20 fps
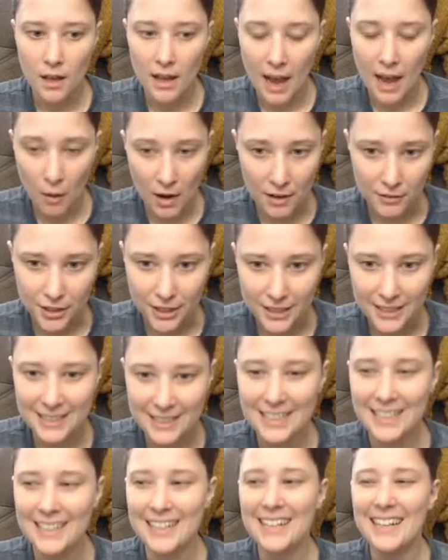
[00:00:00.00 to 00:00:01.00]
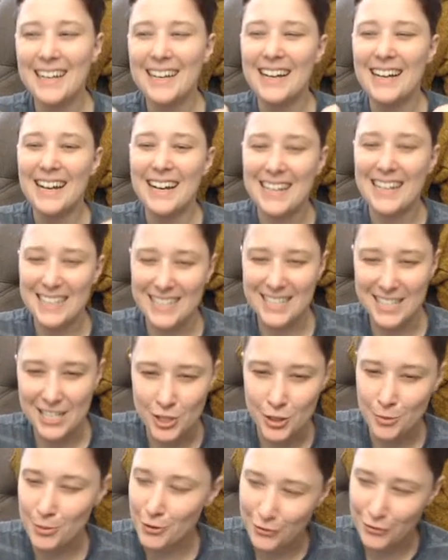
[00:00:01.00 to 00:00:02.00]
However, this is
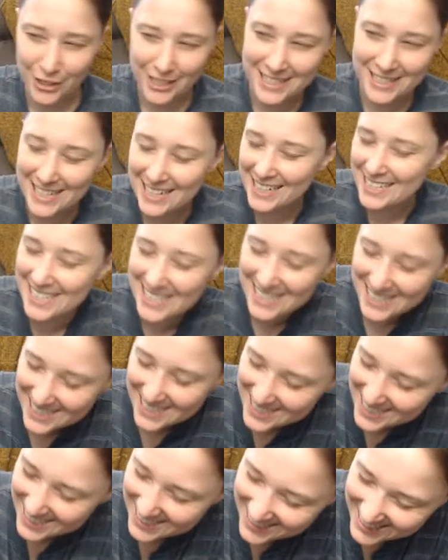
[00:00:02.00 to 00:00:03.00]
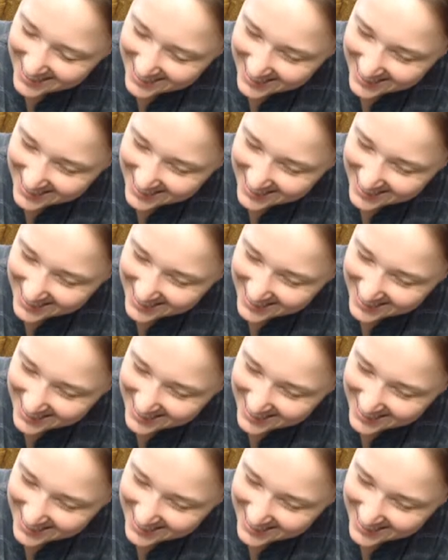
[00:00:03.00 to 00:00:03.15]
super fucking sexist.